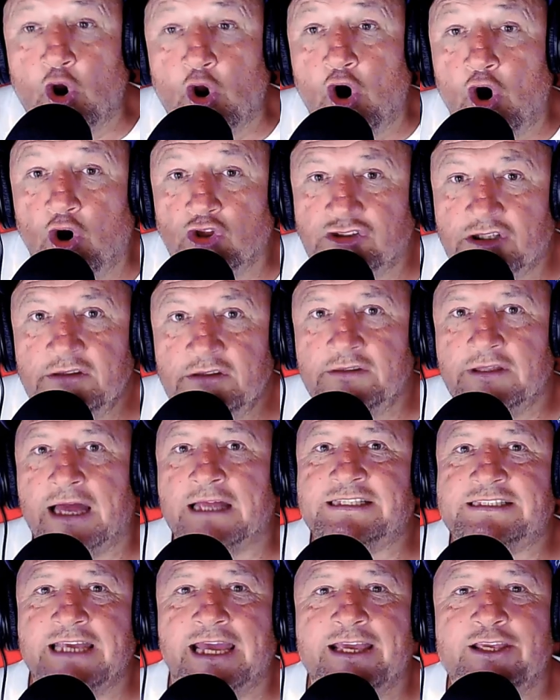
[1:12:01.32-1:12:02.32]
Gordon,
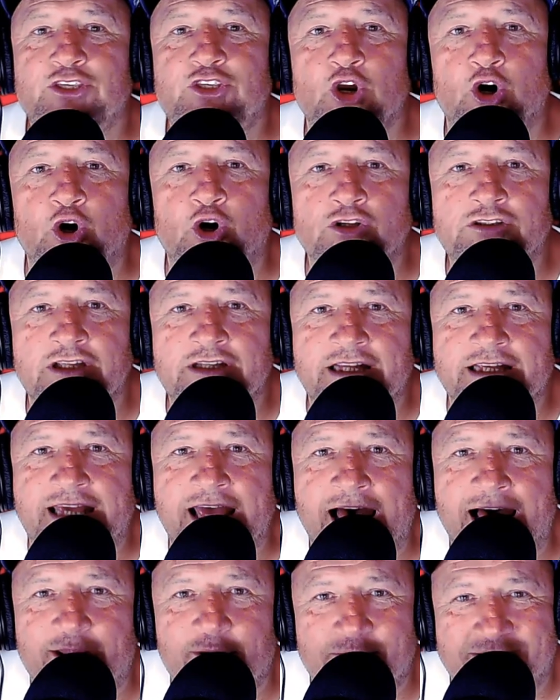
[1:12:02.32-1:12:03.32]
that's it. Gordon, the
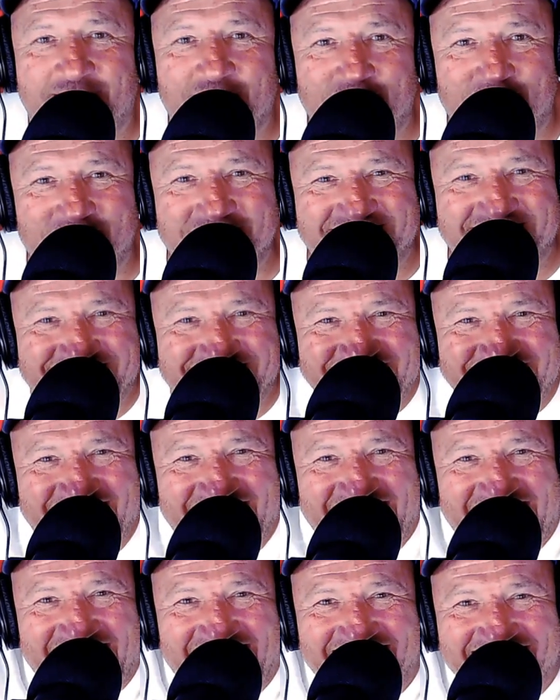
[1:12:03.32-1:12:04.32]
carrot Gordon.
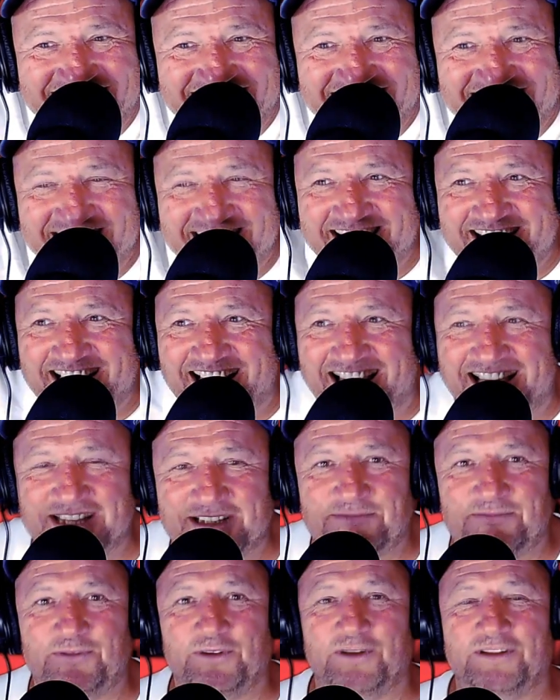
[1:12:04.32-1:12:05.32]
yeah. Gordon.
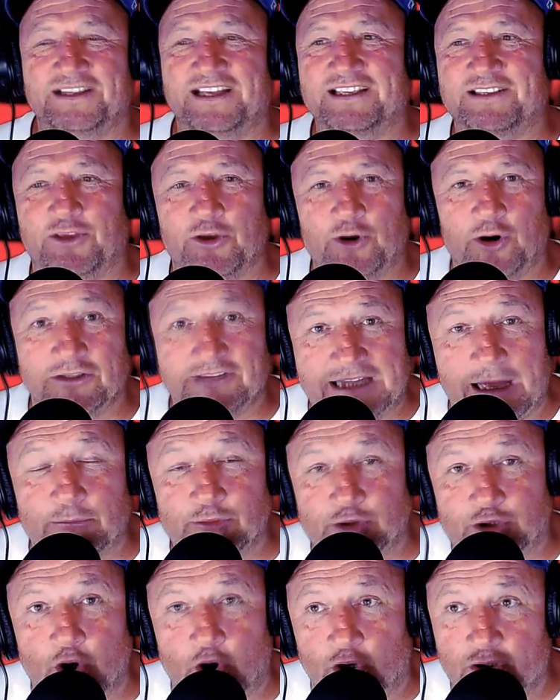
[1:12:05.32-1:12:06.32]
And his brother, that
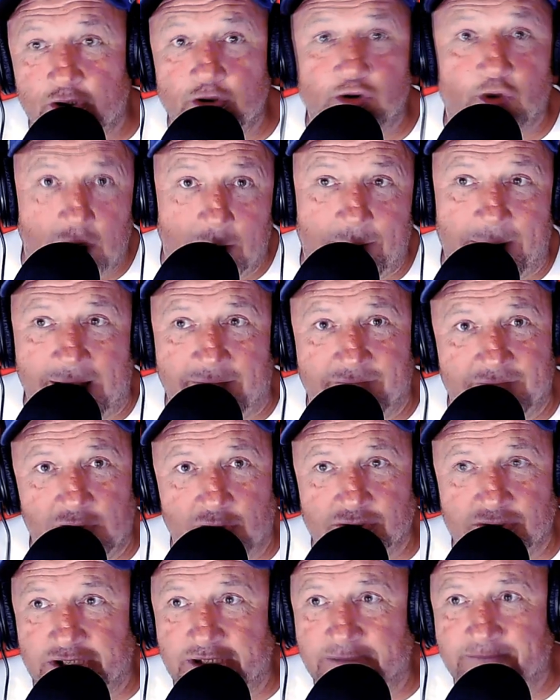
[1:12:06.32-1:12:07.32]
was Gordon who done the
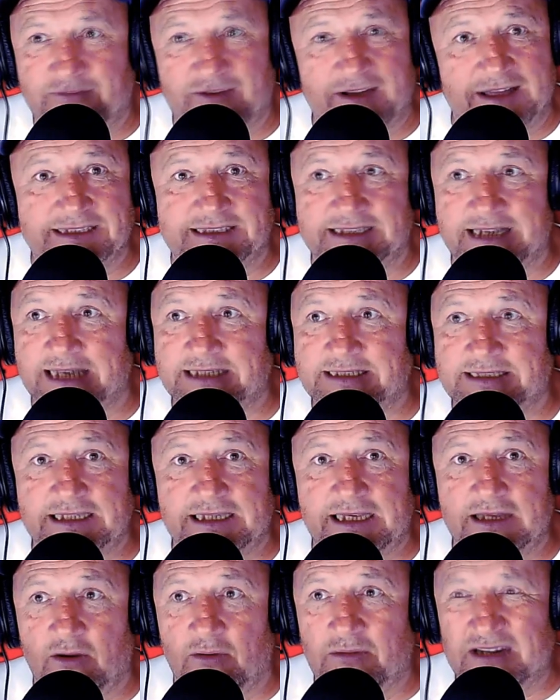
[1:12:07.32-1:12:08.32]
Pavarotti.
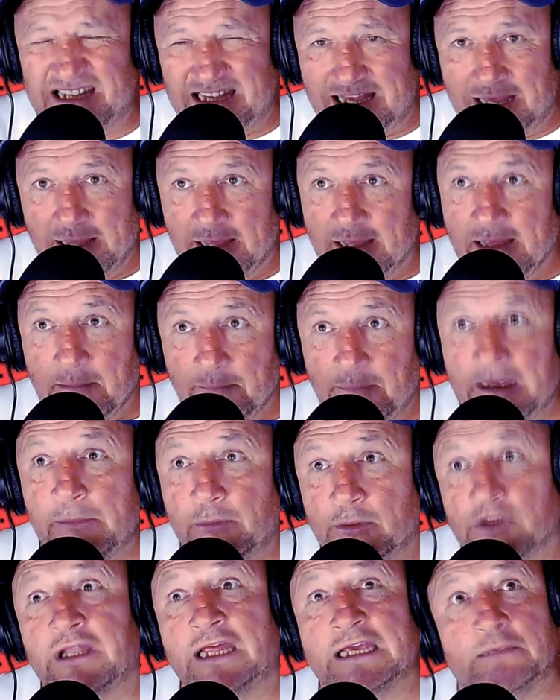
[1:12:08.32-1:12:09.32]
Fantastic, you know. He,
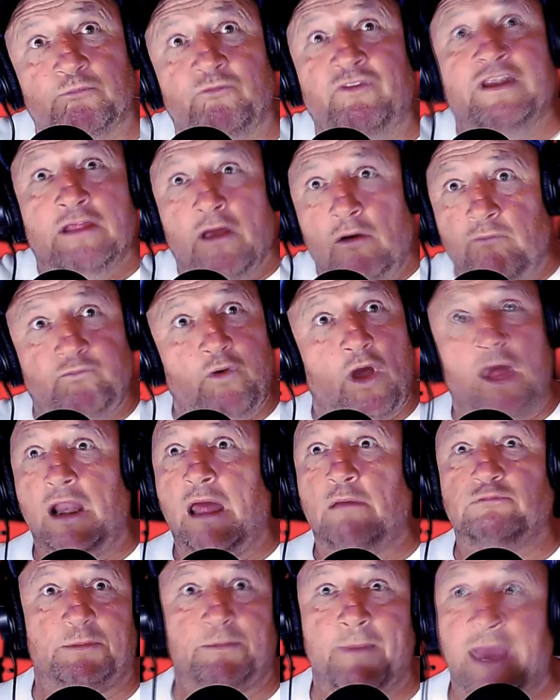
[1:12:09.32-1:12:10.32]
people like, oh, that
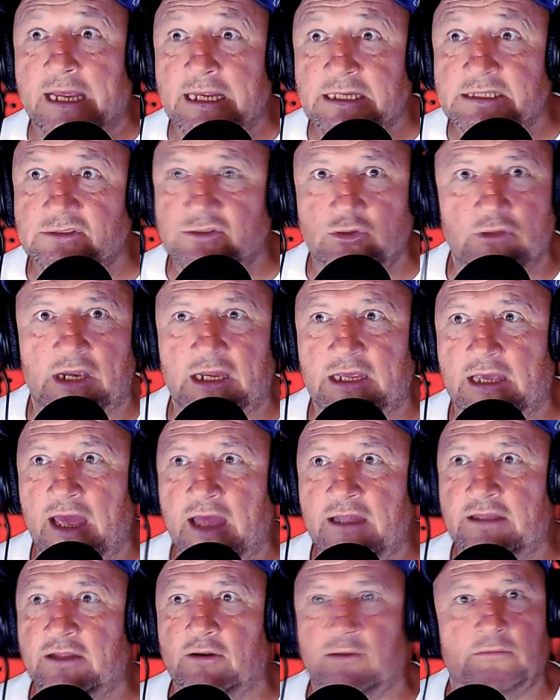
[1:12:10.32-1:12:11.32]
was amazing. Do that
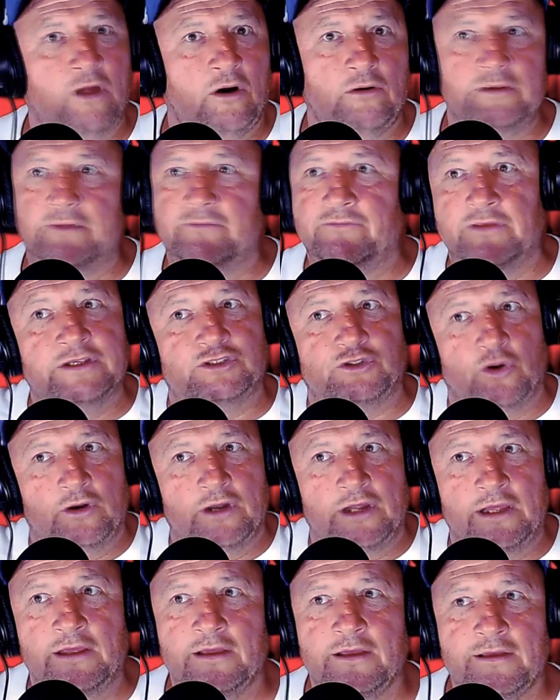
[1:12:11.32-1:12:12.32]
again, you know. No, he's
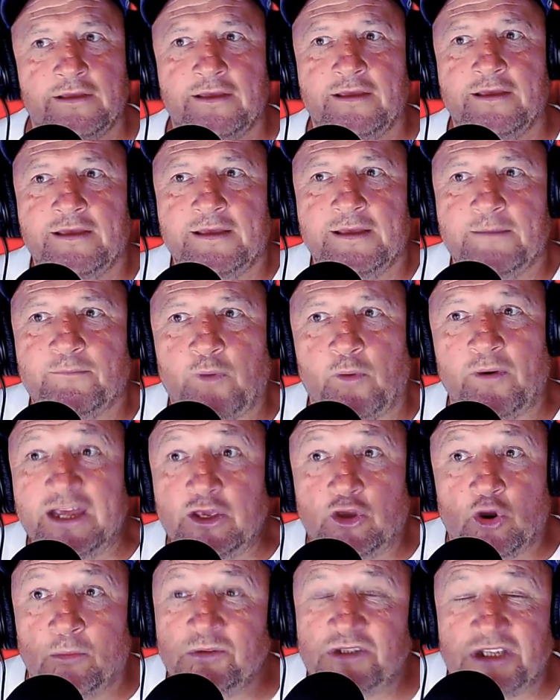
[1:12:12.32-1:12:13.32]
done it. Yeah. But when
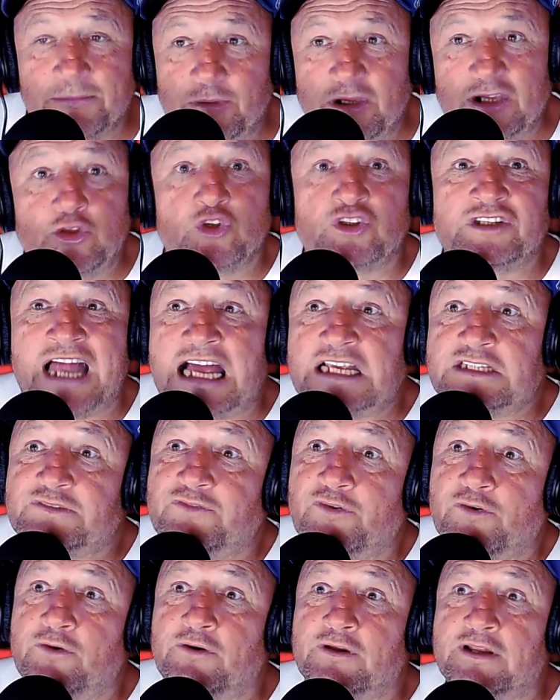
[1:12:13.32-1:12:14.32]
he comes in, he doesn't ask
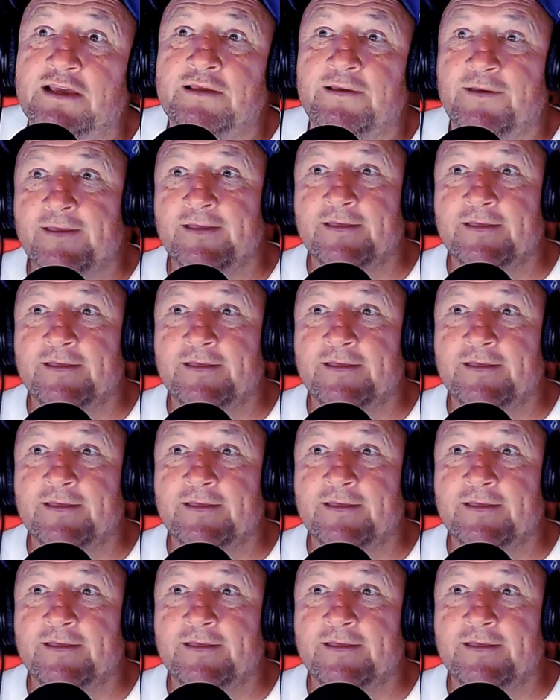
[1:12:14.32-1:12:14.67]
for it.